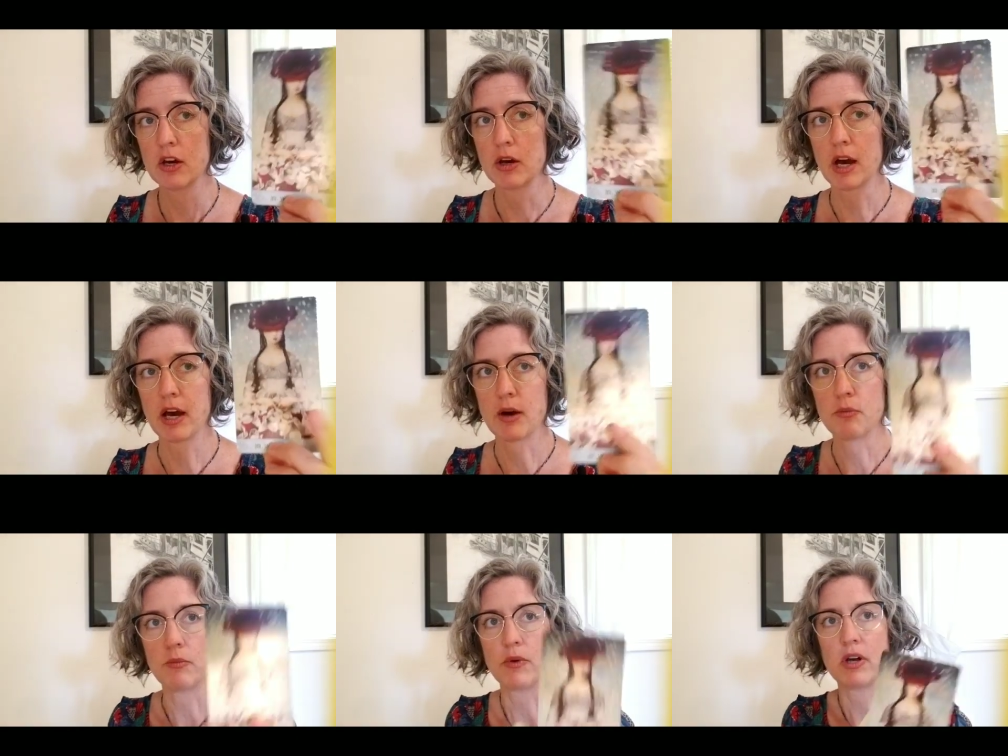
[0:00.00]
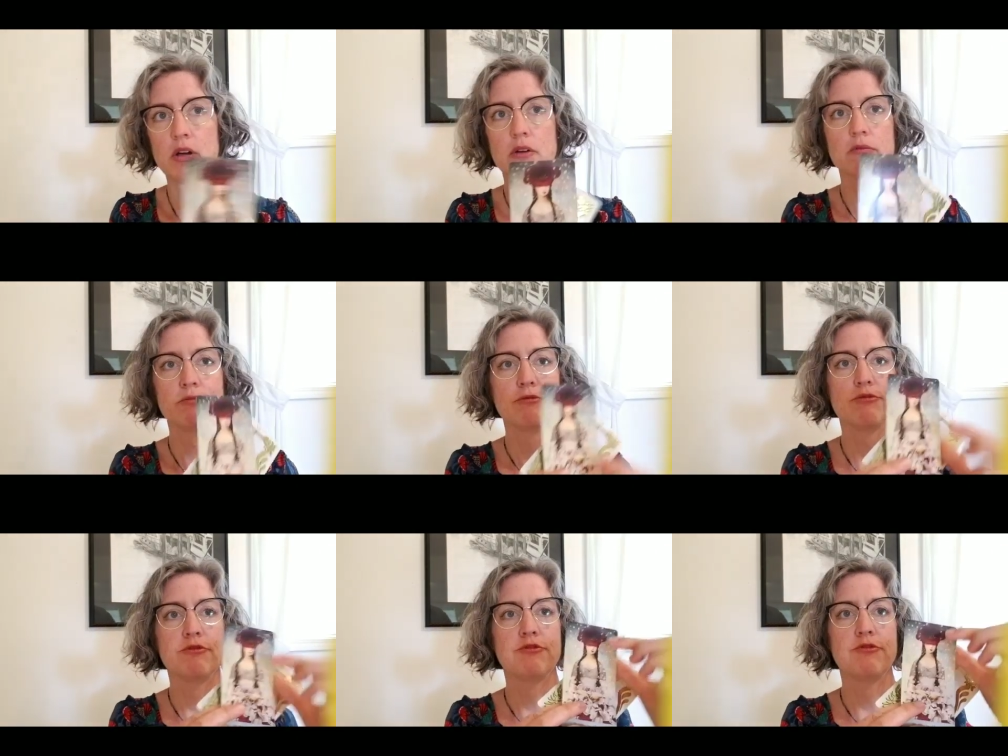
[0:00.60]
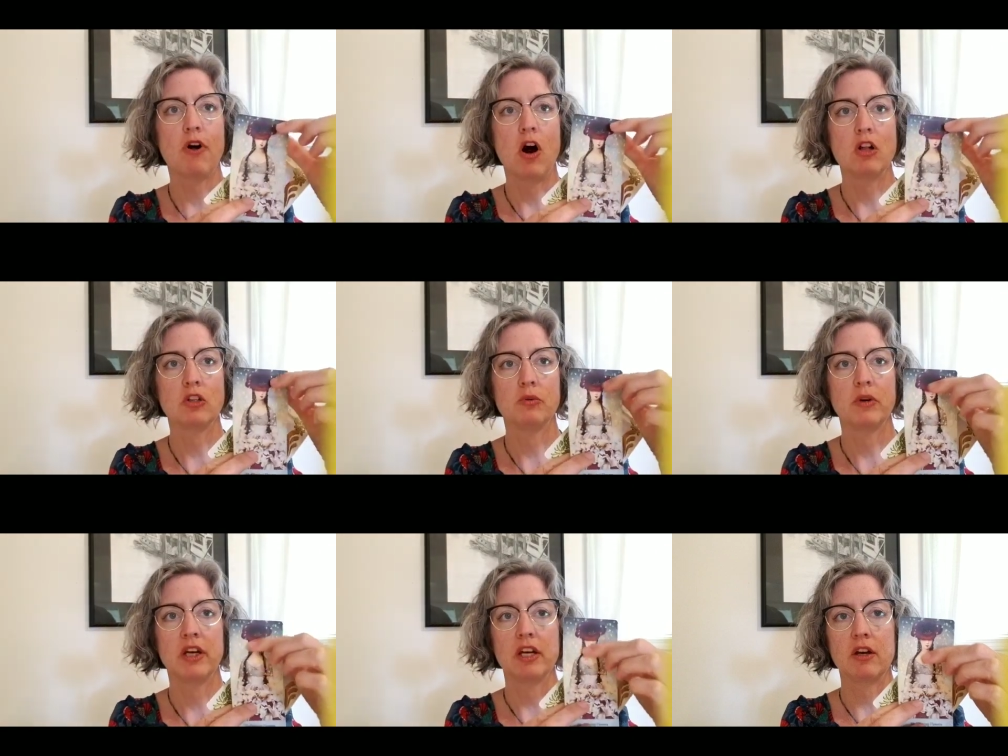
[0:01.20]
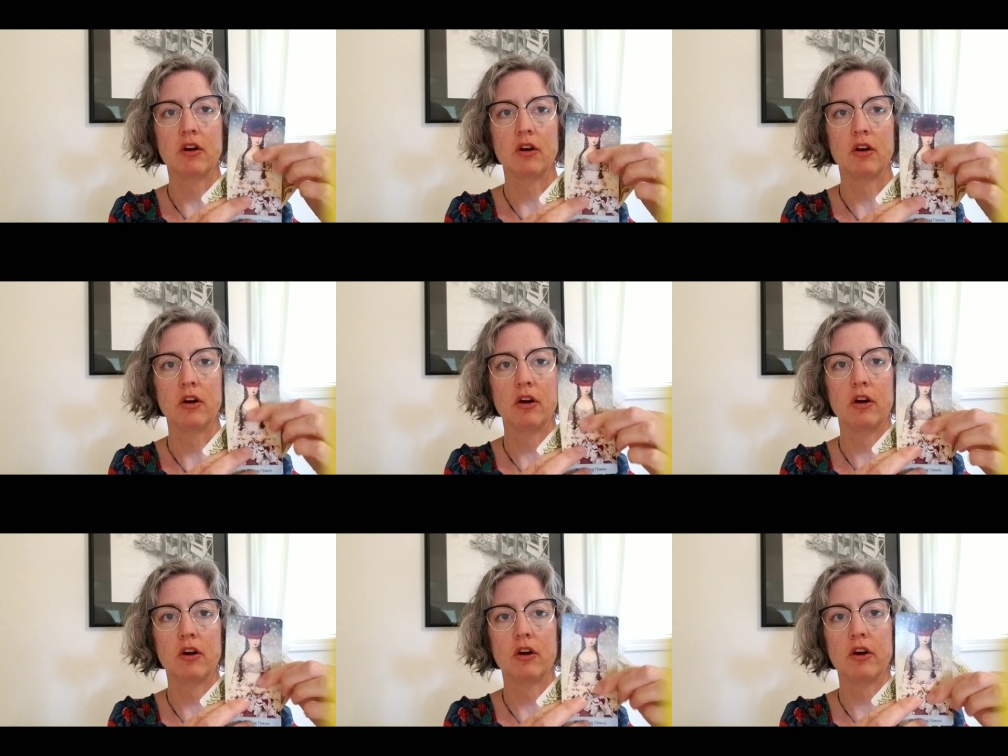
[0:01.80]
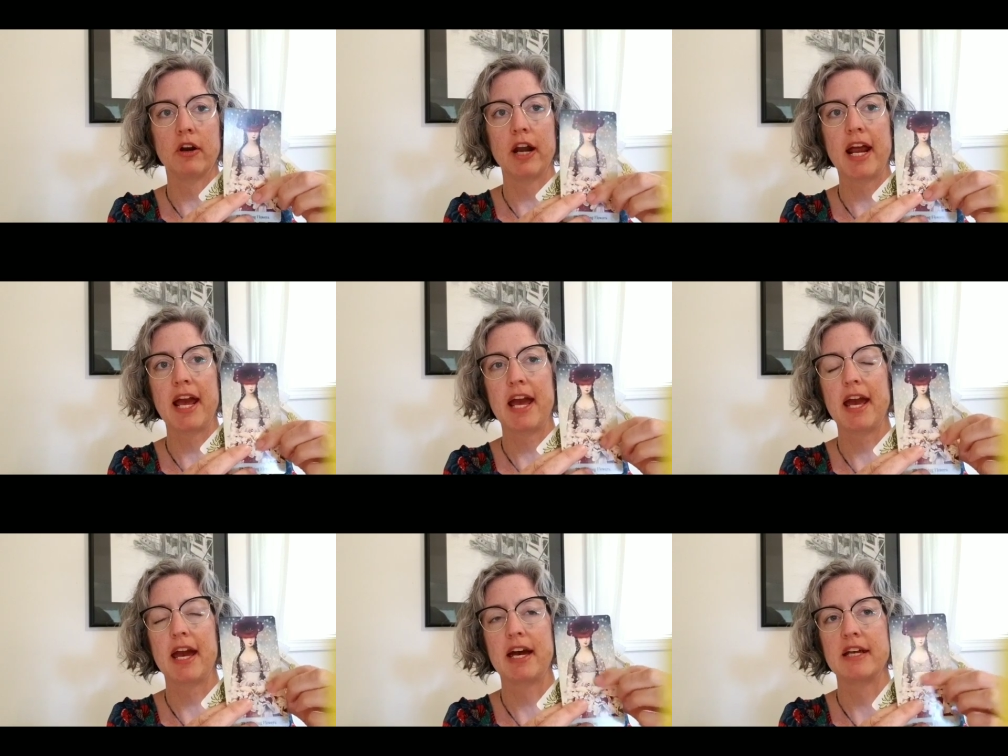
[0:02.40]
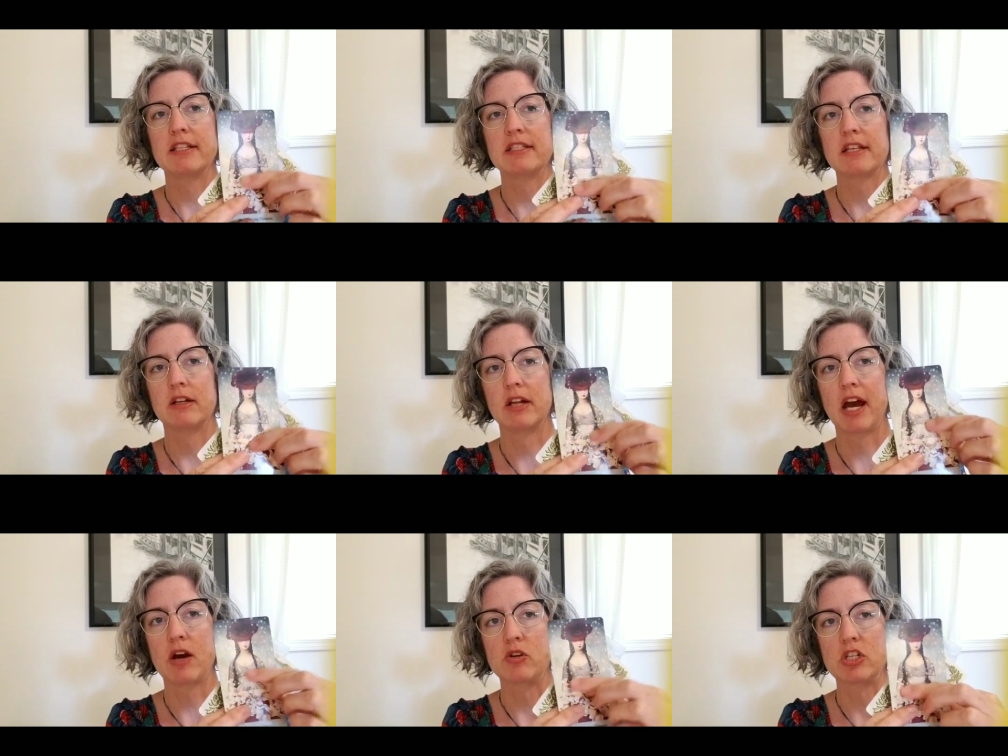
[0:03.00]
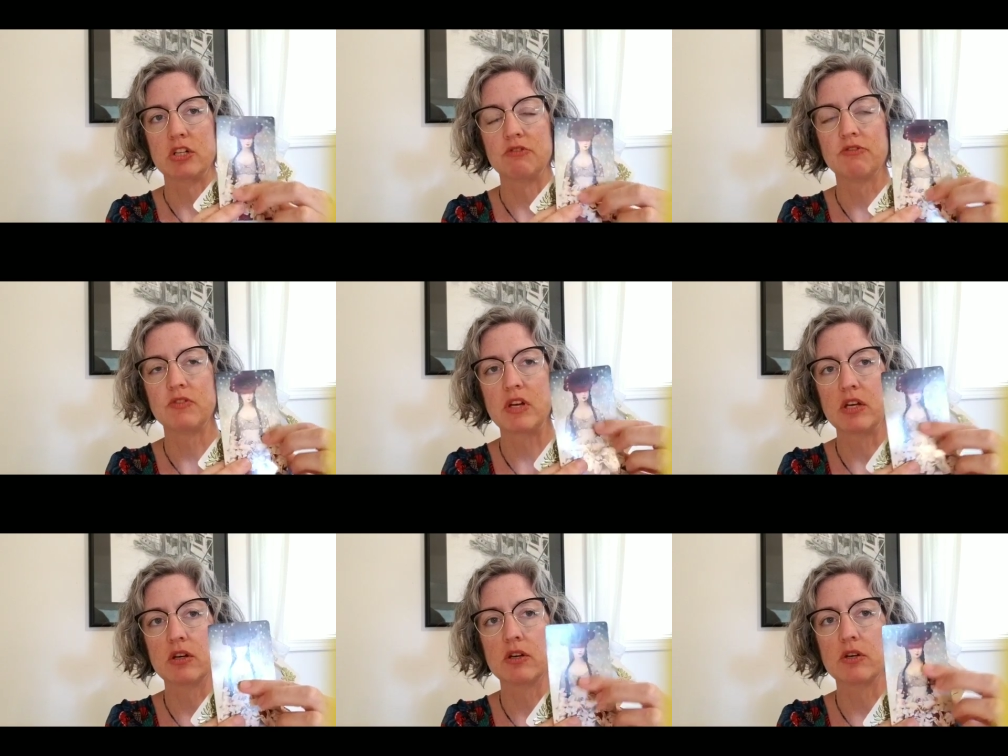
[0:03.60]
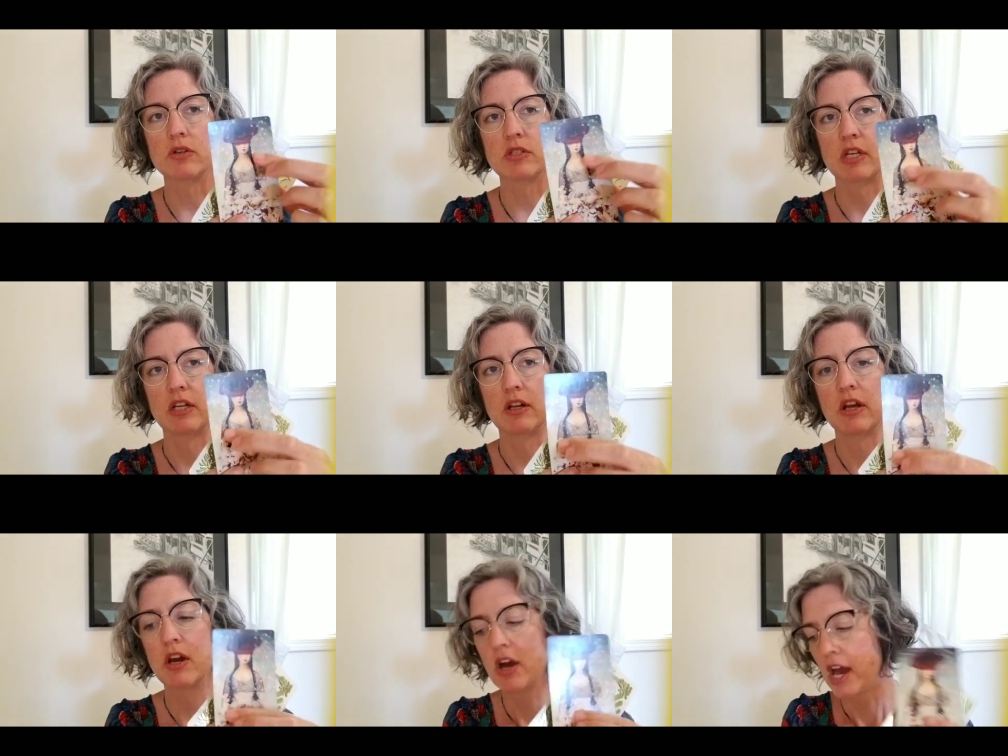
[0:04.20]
um, following her her hands and how she feels and